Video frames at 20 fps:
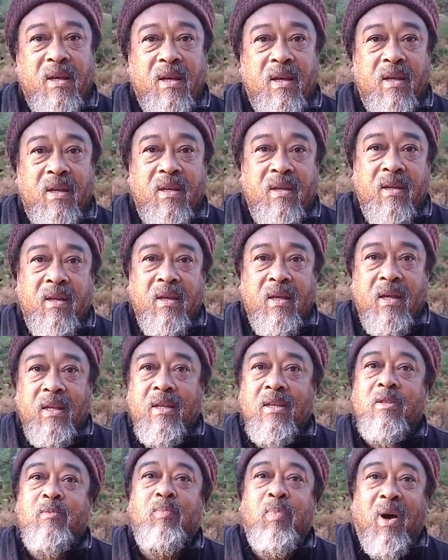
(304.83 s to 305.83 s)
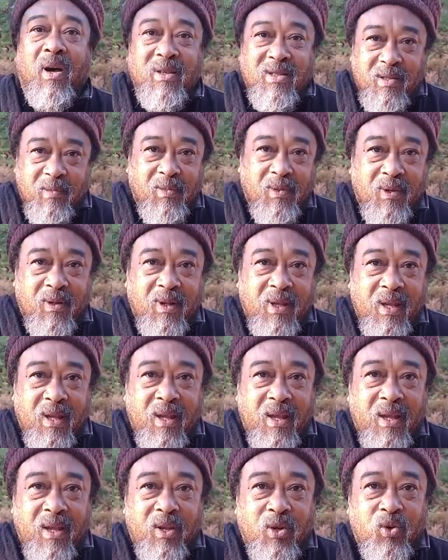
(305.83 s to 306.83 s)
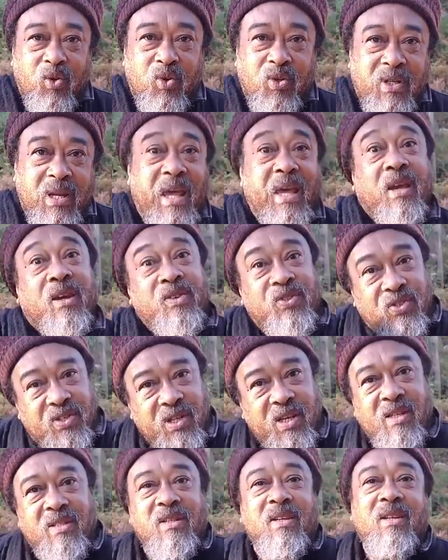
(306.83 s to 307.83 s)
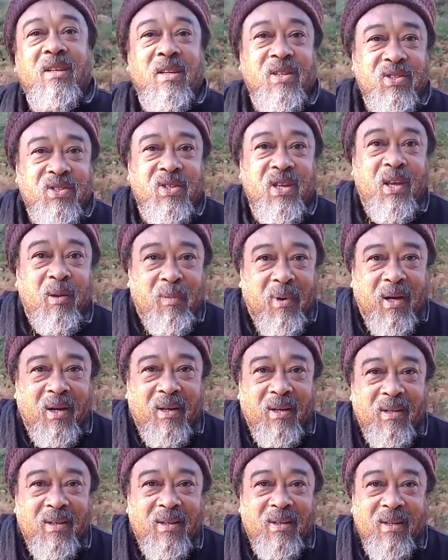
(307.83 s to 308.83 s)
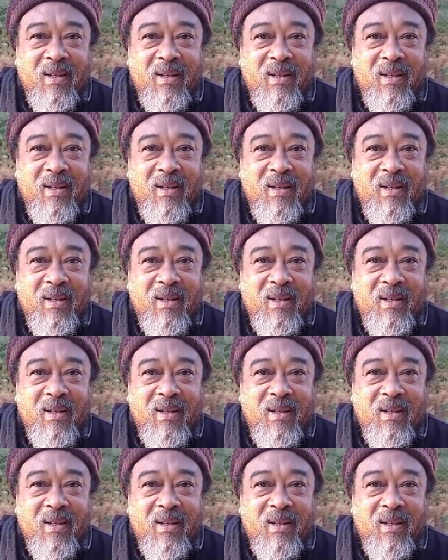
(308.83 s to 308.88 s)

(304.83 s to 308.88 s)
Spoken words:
And it is possible to take a seat in the cinema